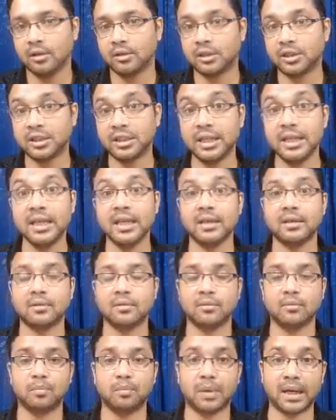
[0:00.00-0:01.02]

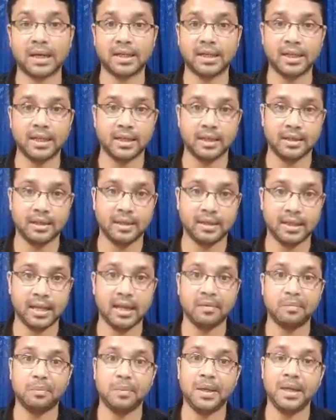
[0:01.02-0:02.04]
three party they
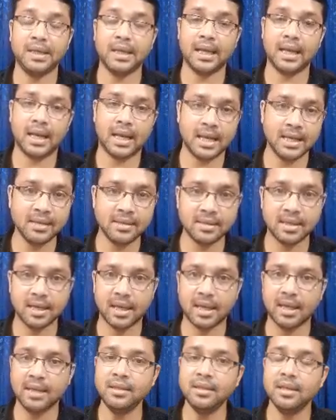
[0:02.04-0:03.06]
have made alliance
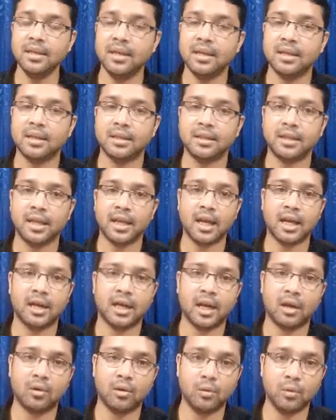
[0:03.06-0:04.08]
and they are
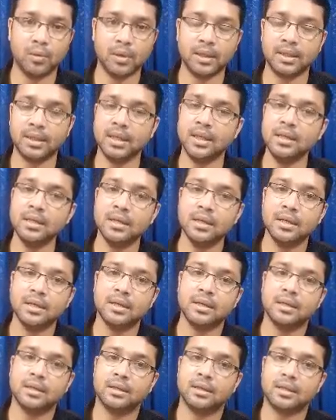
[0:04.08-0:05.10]
now ruling the
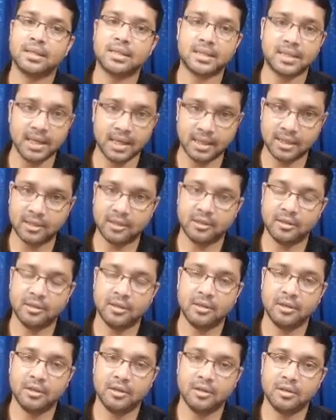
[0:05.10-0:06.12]
state.
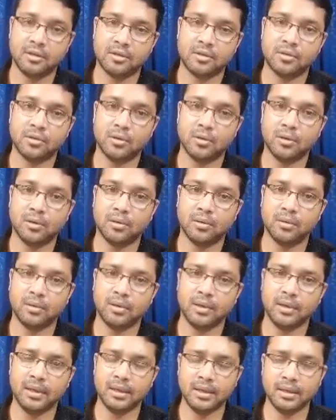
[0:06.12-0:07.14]

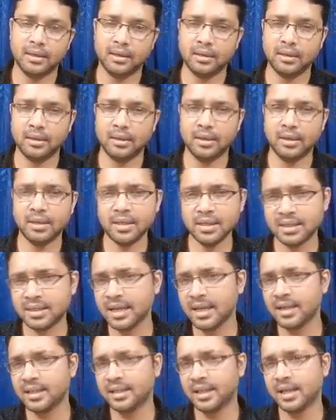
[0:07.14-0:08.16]
So it is
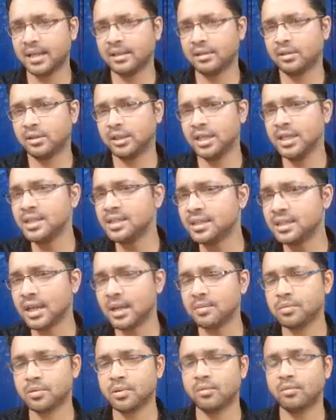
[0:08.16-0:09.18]
said that these
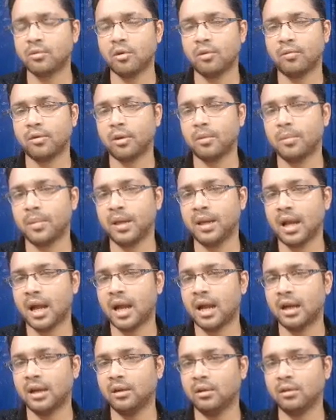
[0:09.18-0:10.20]
types of government
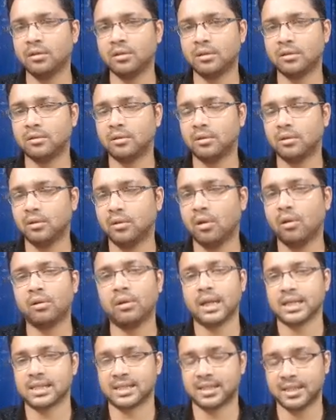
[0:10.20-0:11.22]
are not
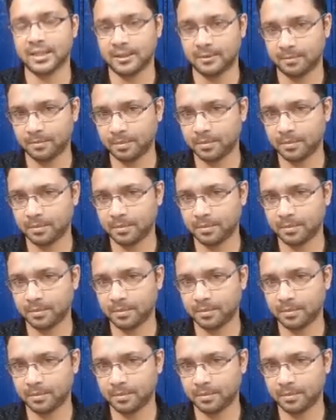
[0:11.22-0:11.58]
long lasting.